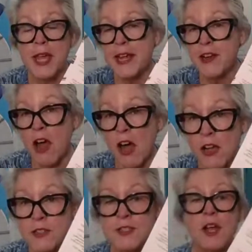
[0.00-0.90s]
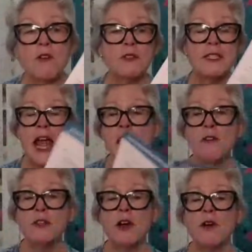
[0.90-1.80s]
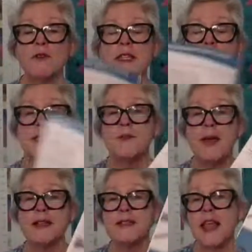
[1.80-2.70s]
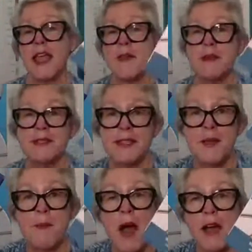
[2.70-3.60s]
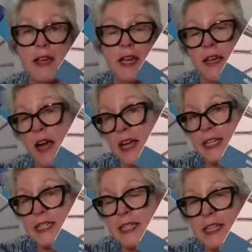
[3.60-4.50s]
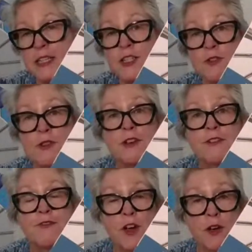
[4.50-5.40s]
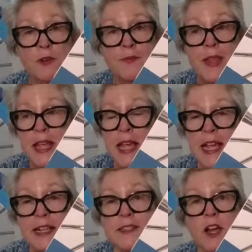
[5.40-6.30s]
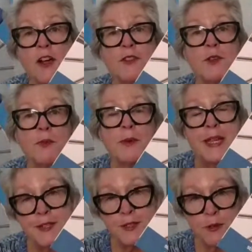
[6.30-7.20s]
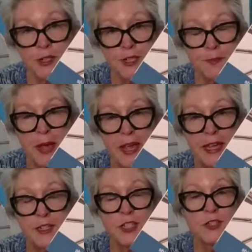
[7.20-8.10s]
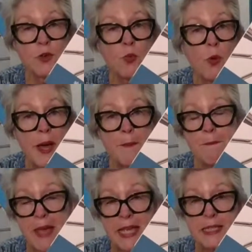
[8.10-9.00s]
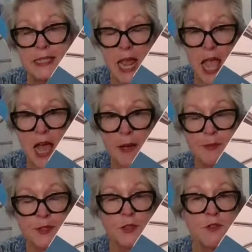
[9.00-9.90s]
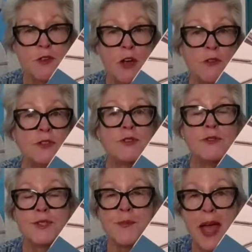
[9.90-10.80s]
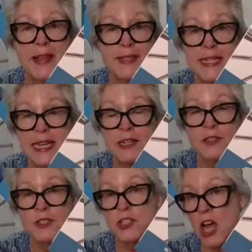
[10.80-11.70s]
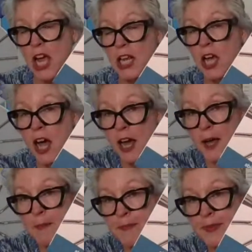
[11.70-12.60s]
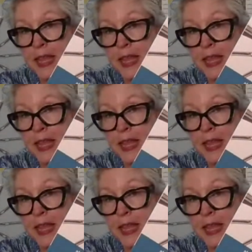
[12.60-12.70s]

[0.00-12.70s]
can also download this SCHMETZ ABC Pocket Guide into your phone. It's called the resource page. It's a web-based app. So you go to schmetzneedles.com,